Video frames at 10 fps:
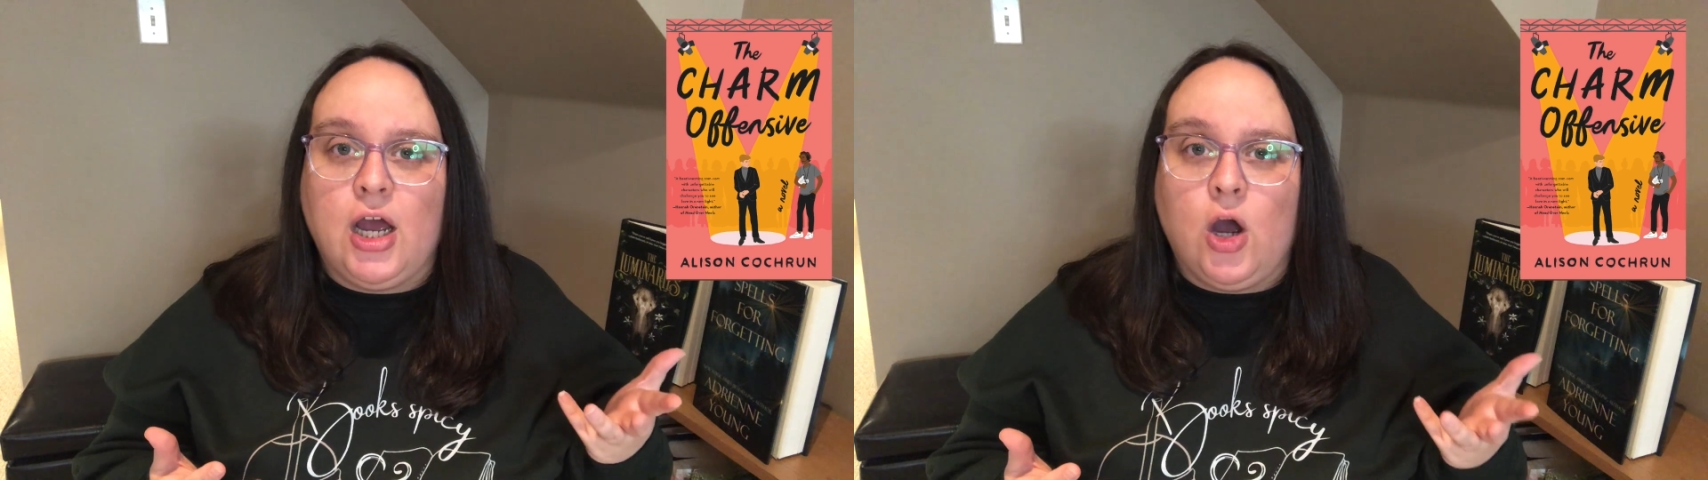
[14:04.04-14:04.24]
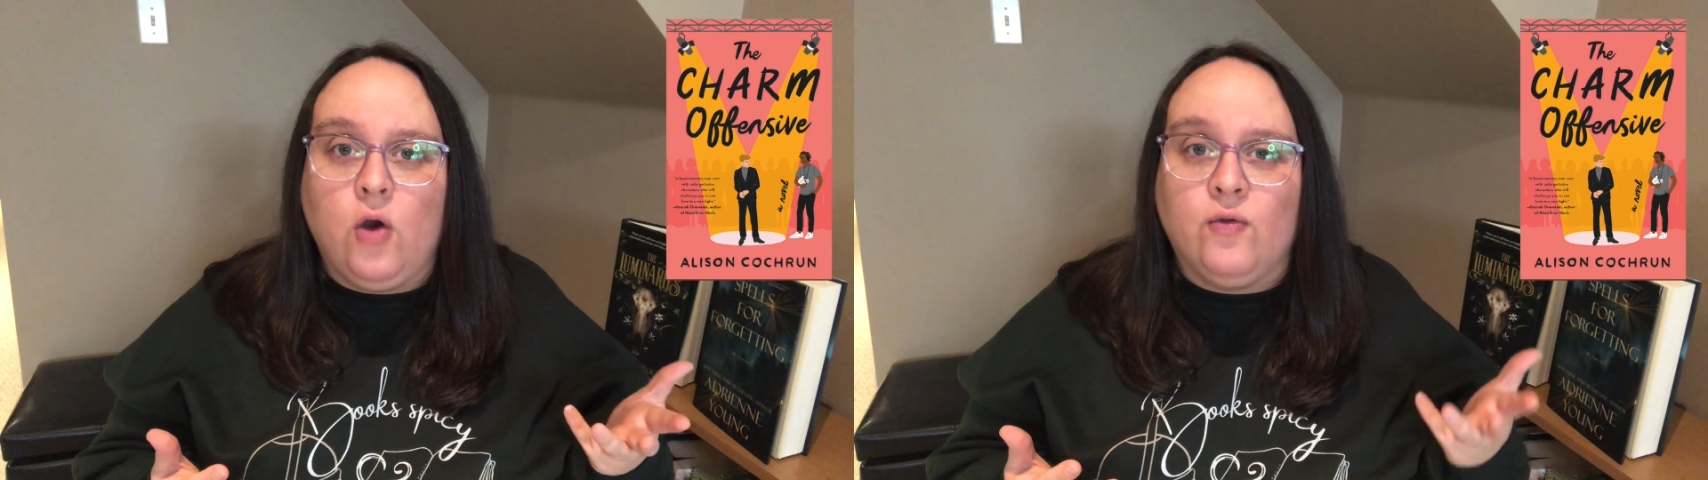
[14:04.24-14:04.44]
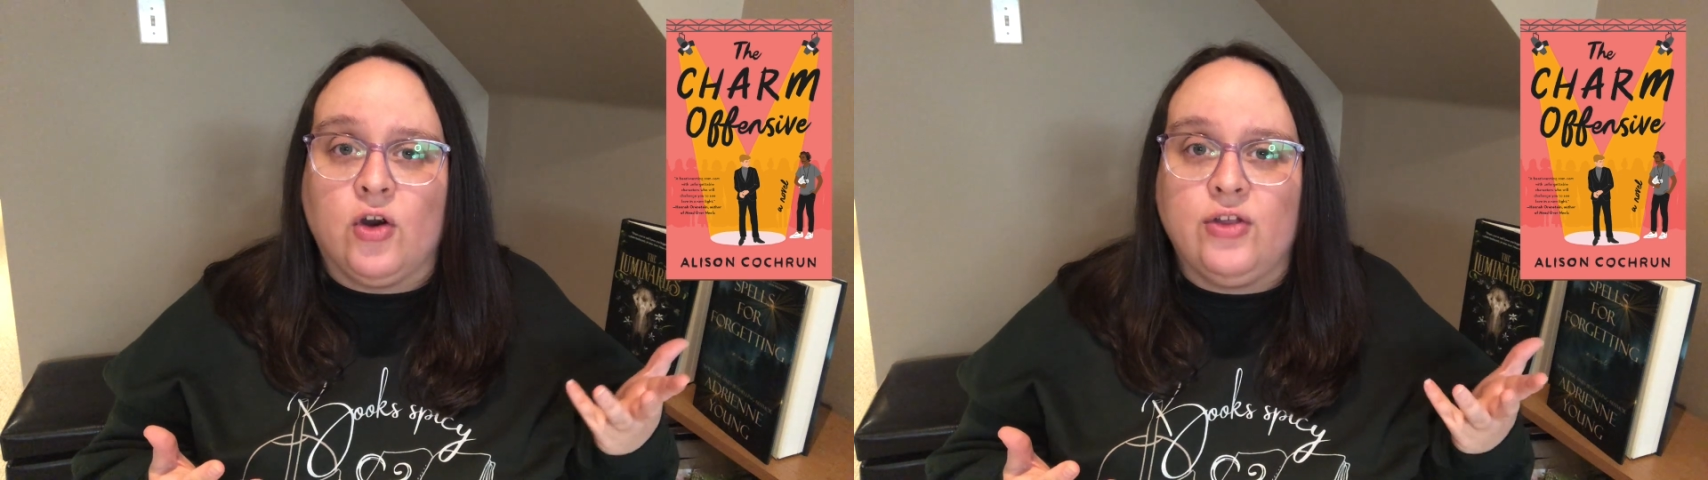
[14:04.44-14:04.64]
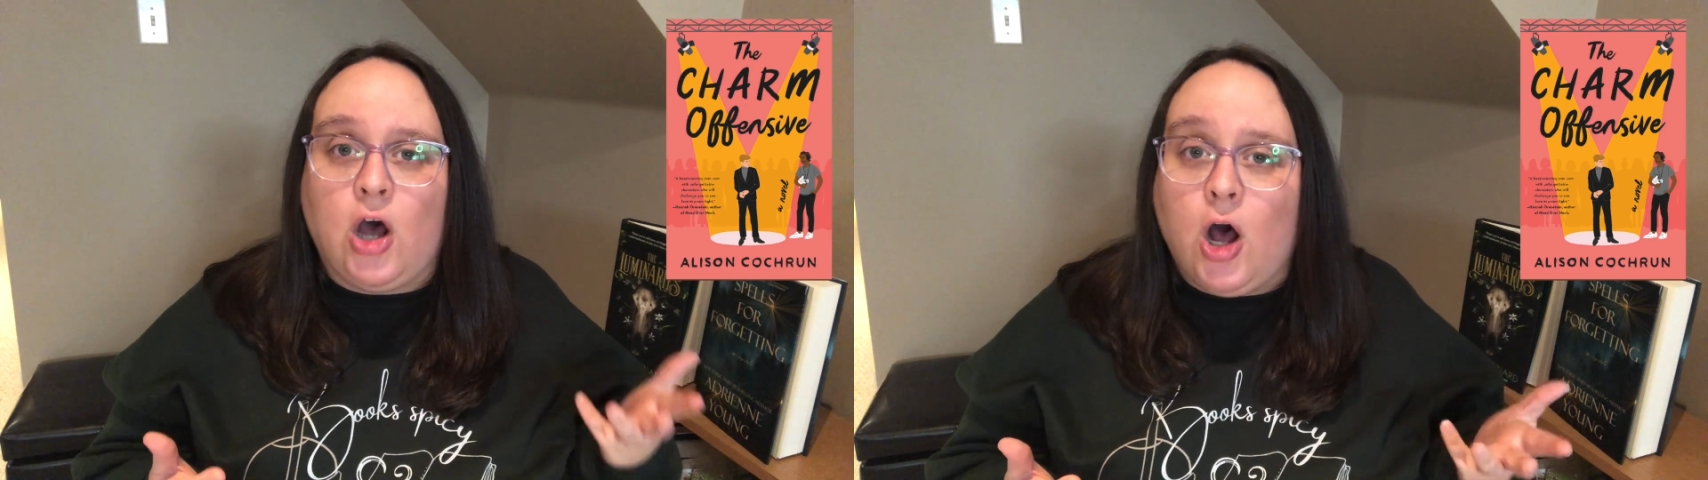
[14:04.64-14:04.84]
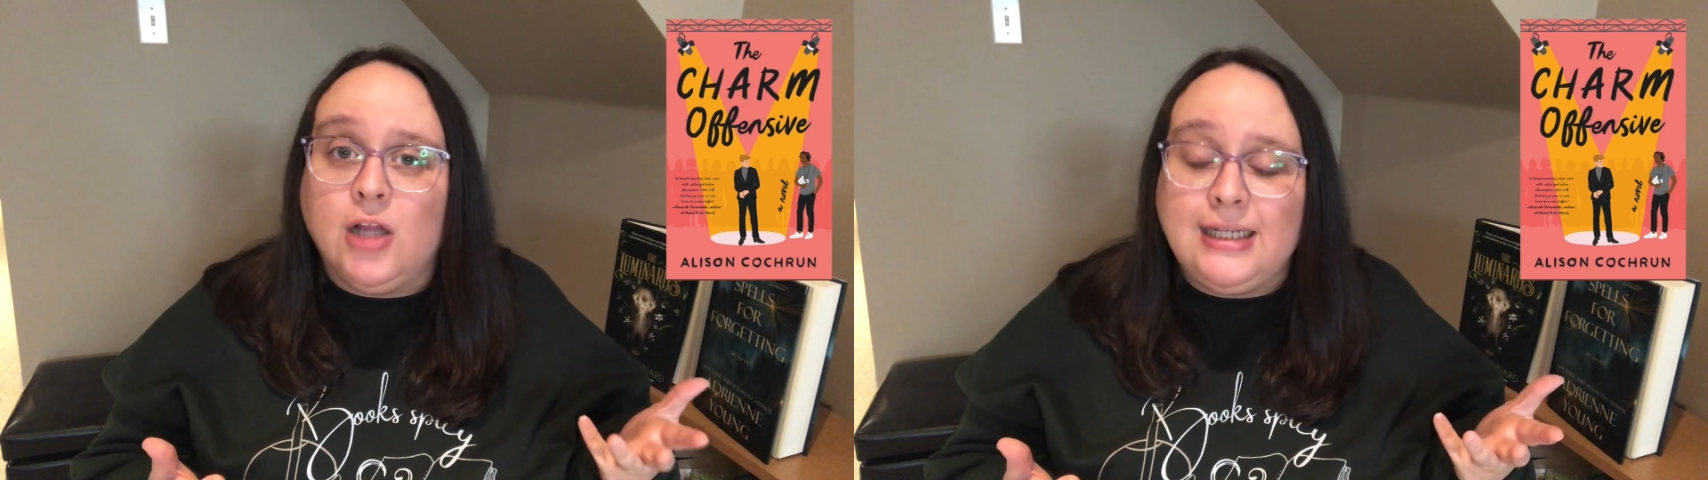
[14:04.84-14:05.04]
over the
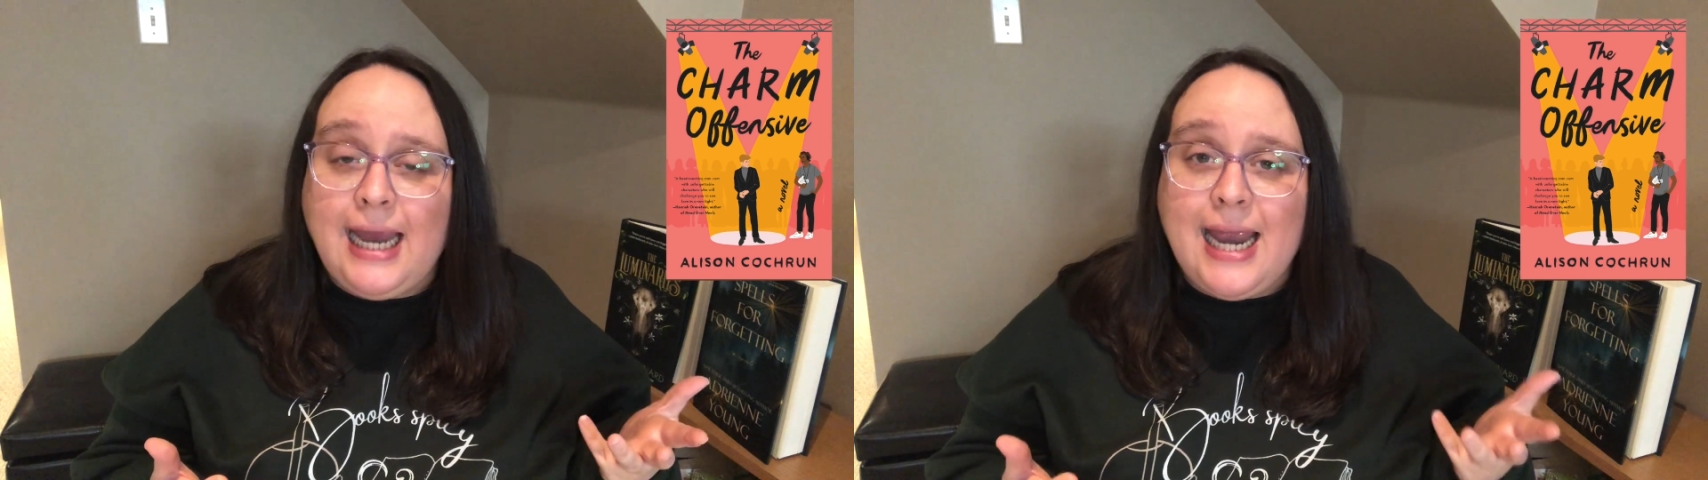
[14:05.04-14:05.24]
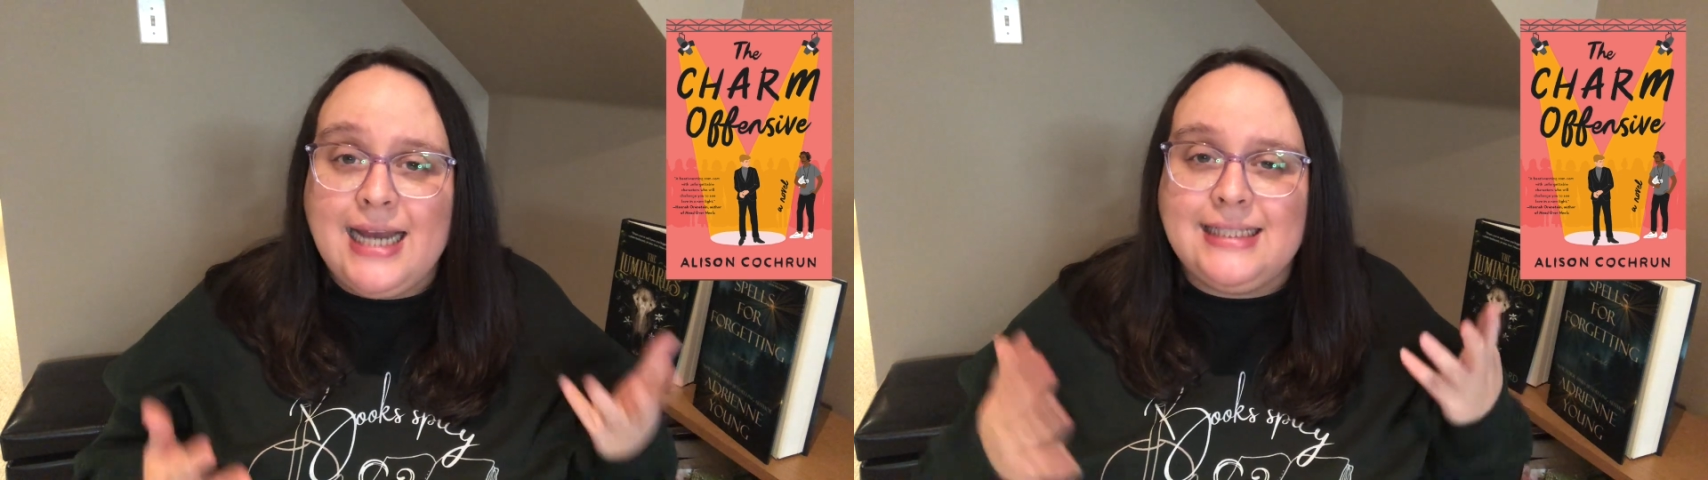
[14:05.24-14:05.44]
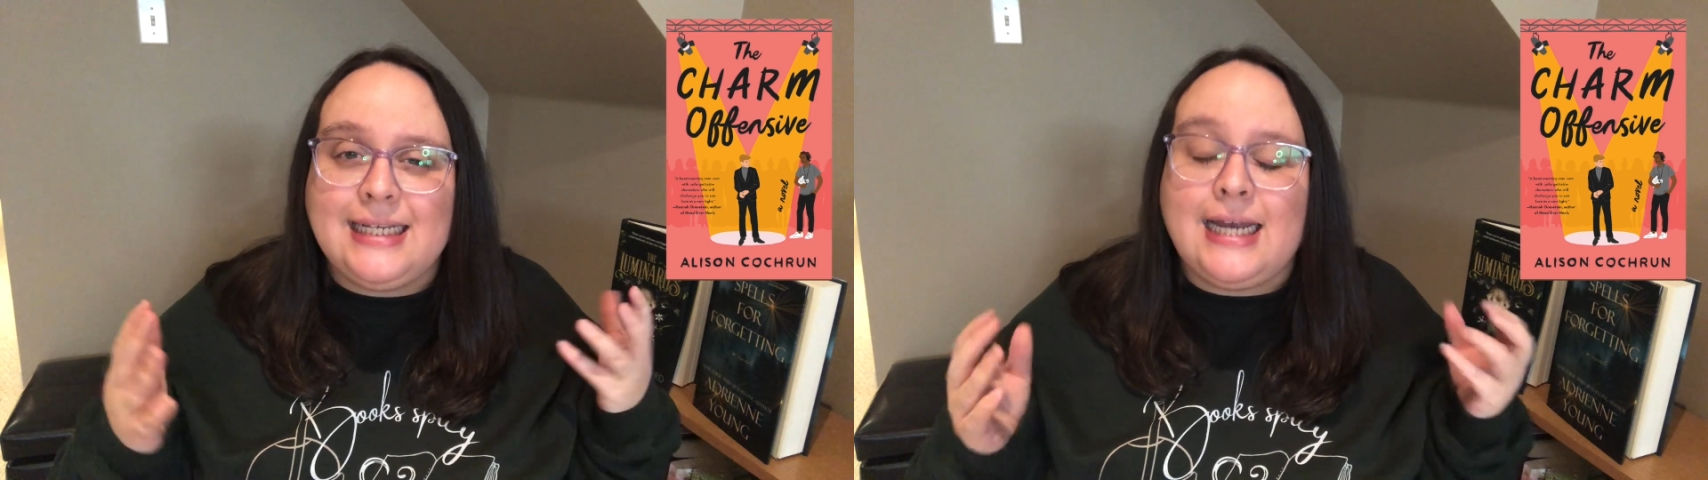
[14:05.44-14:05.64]
holidays,